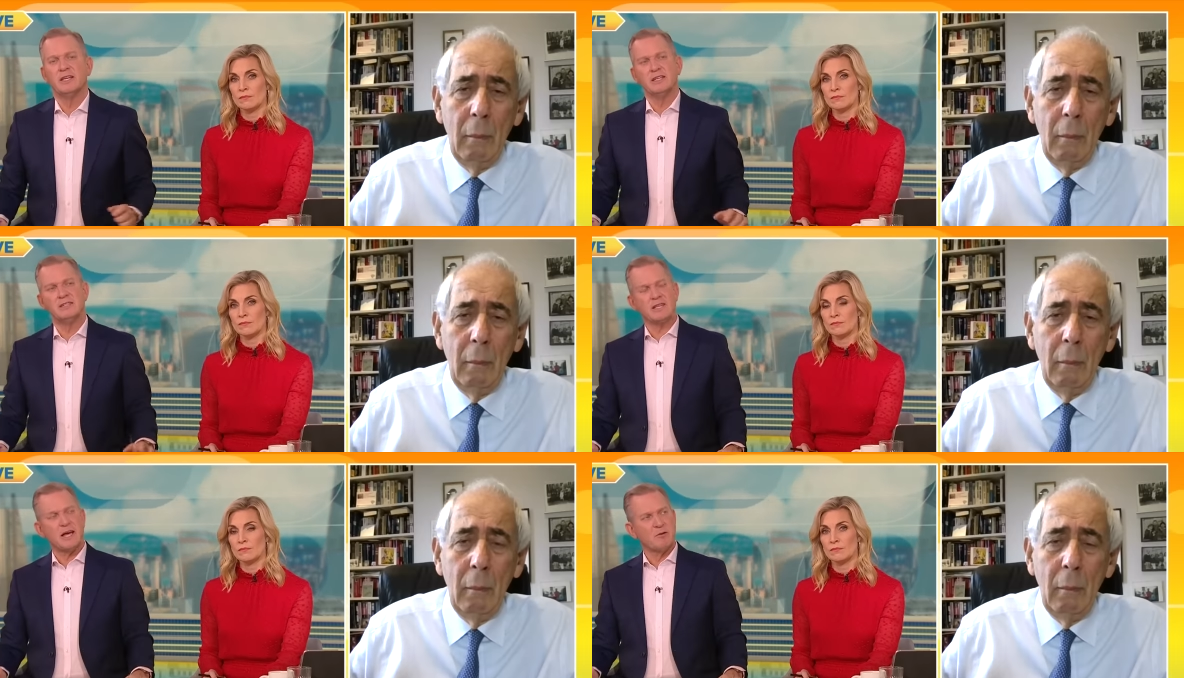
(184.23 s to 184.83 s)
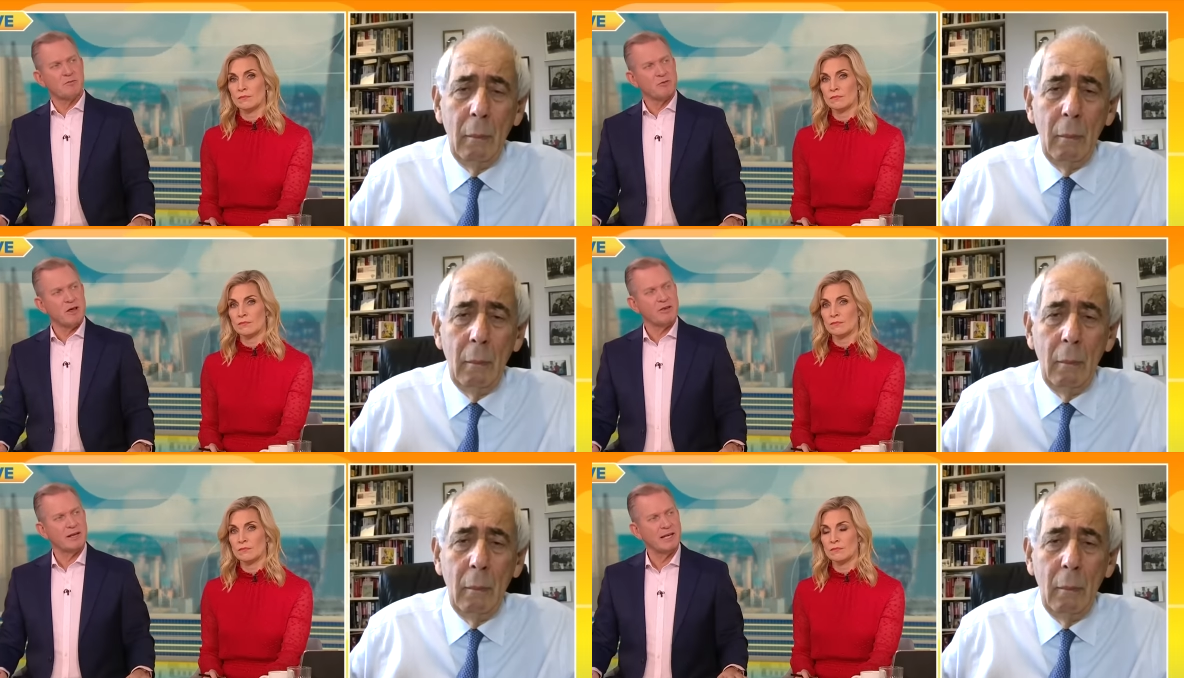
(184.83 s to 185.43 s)
Speaker 1: Is it out of
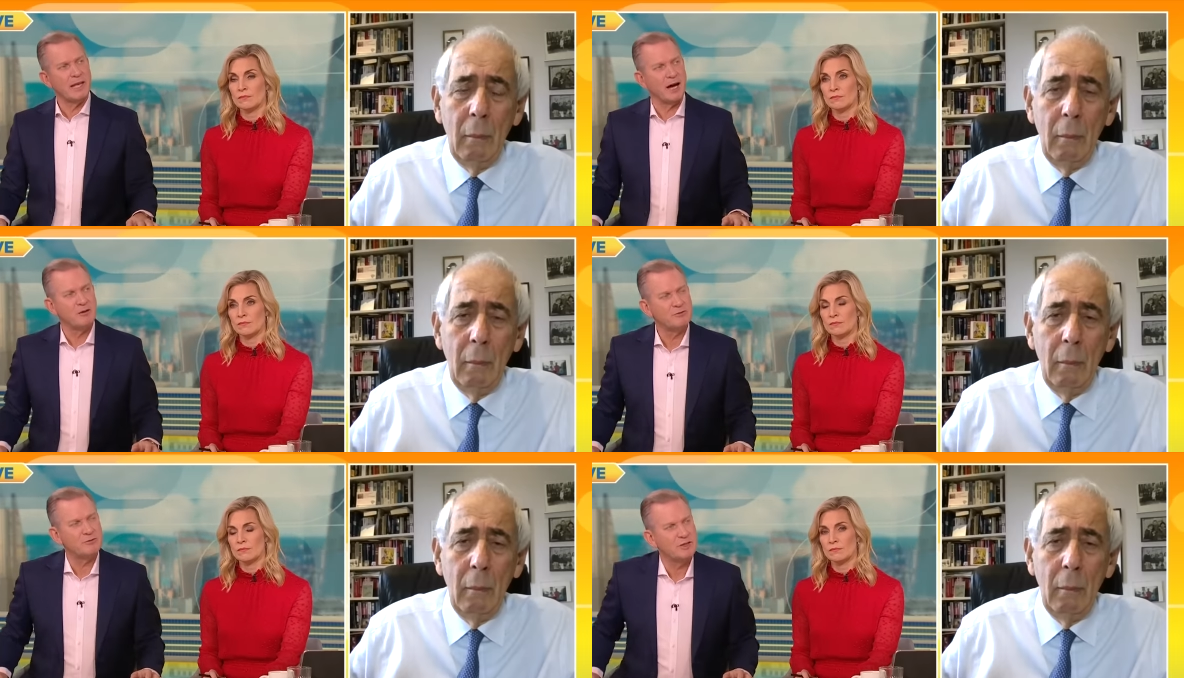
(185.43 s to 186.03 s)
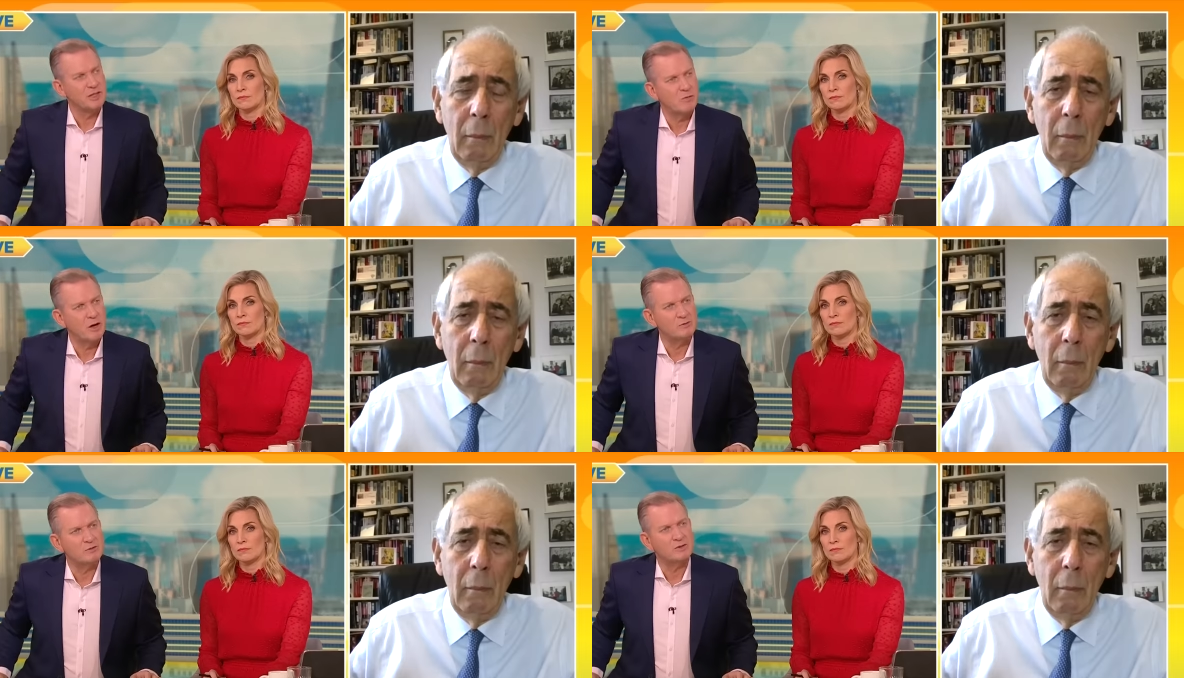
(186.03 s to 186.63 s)
brotherly love that he
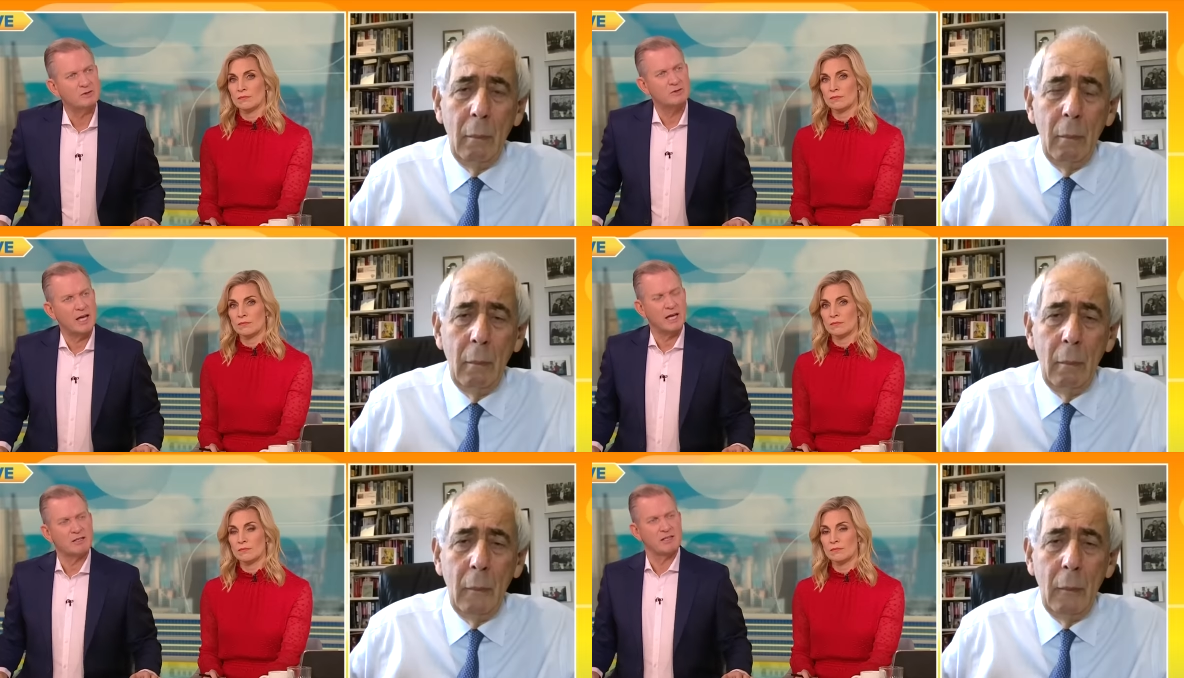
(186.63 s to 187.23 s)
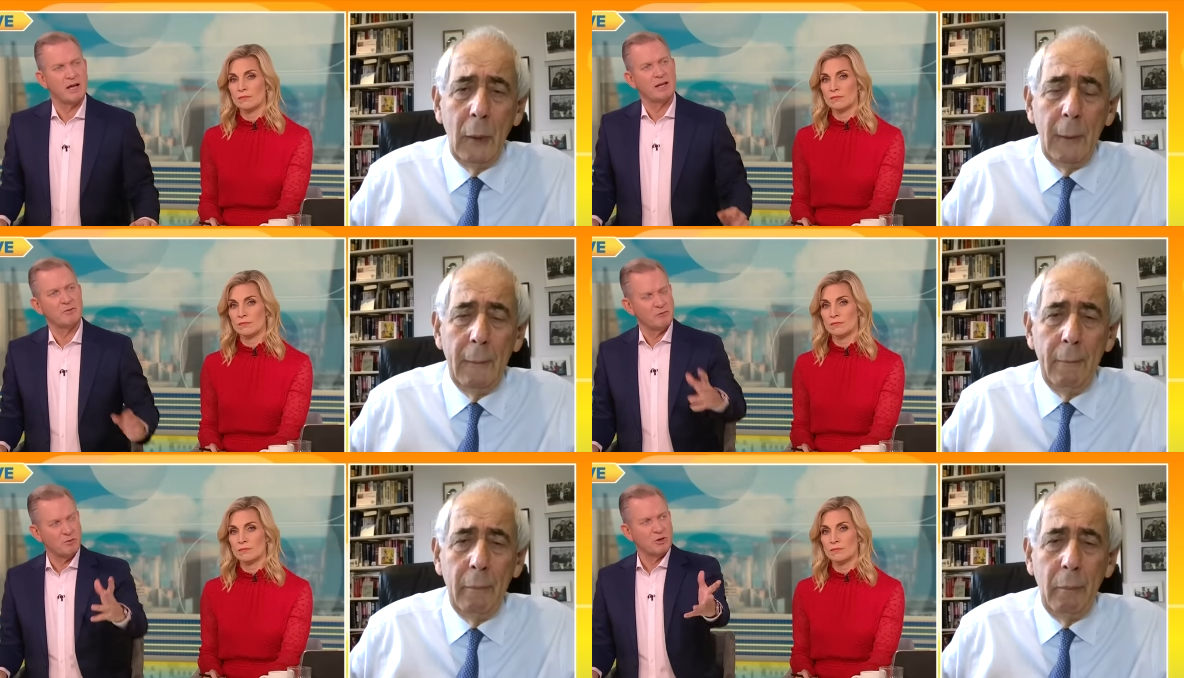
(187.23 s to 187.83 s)
won't exile
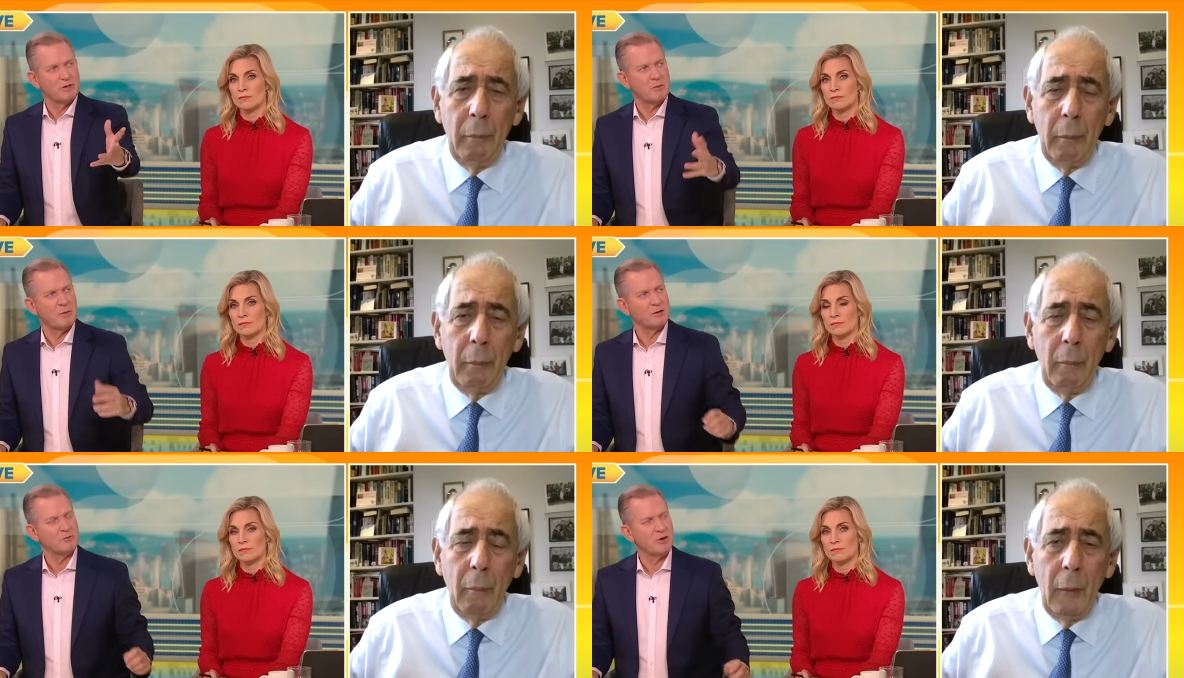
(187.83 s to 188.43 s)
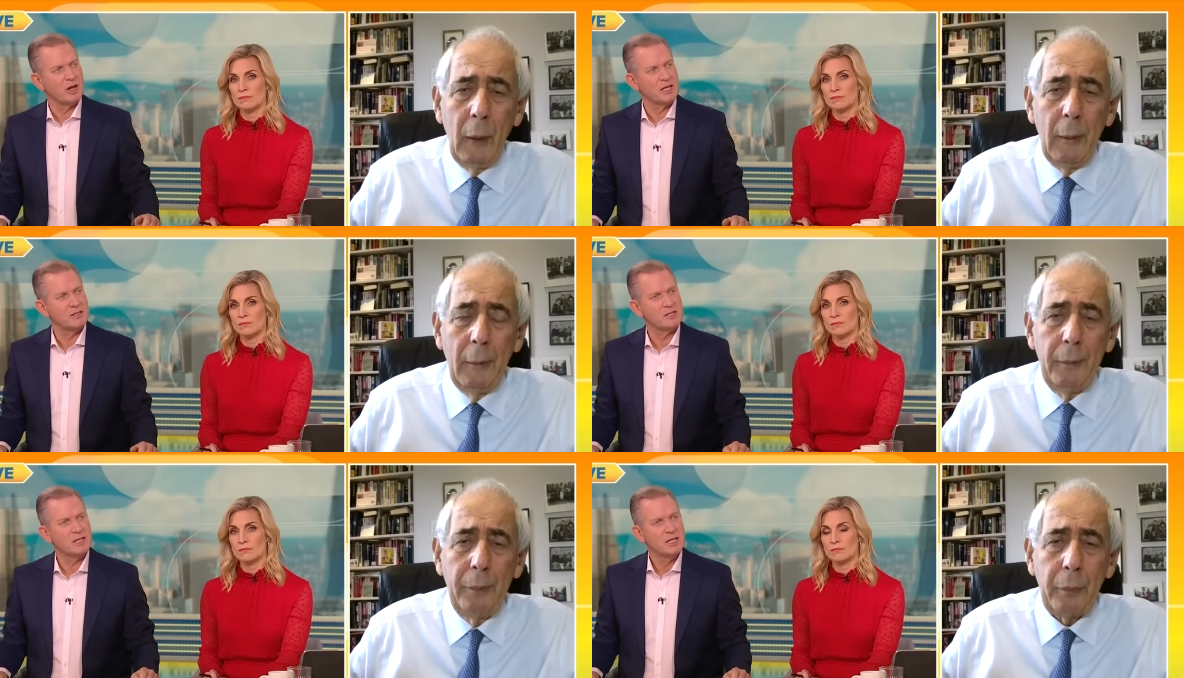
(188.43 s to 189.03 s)
him, for want of a better
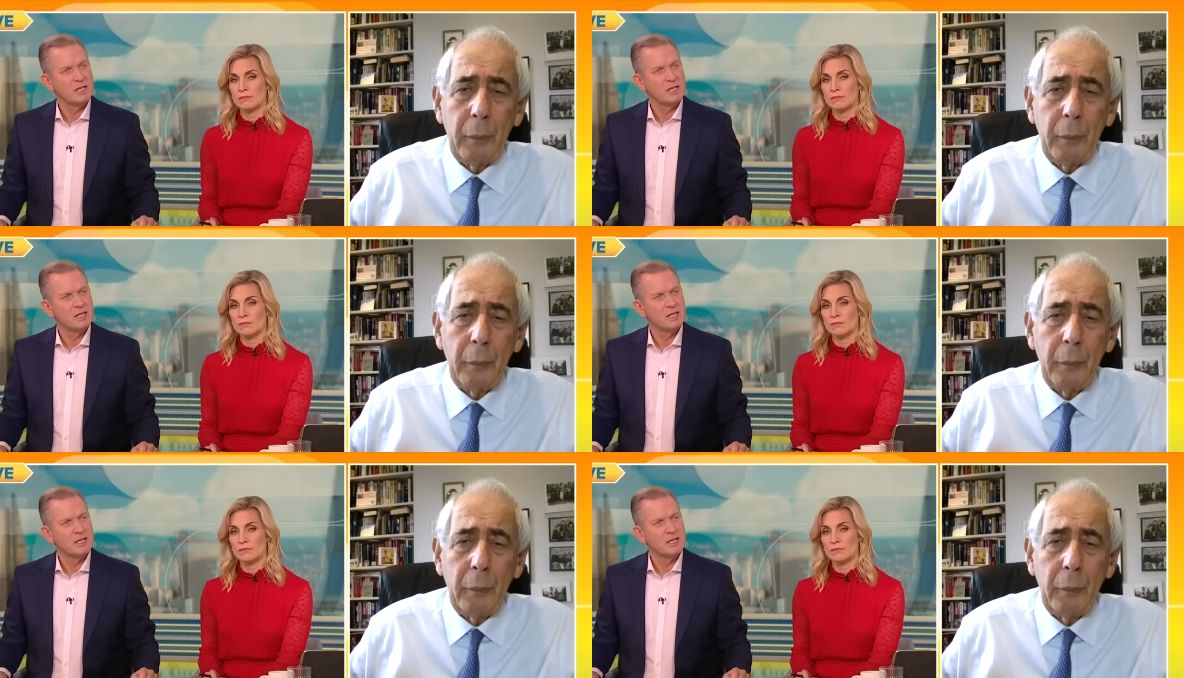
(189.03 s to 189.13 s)
phrase?